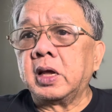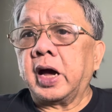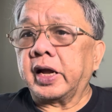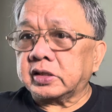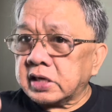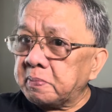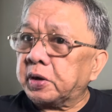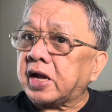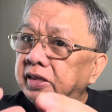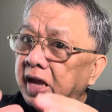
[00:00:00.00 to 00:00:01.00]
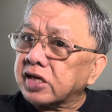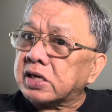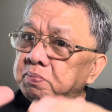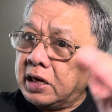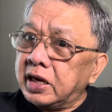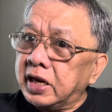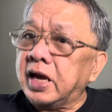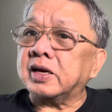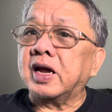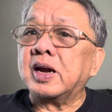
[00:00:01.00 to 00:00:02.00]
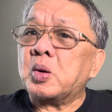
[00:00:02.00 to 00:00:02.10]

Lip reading: At siyempre, tataas yung bilihin.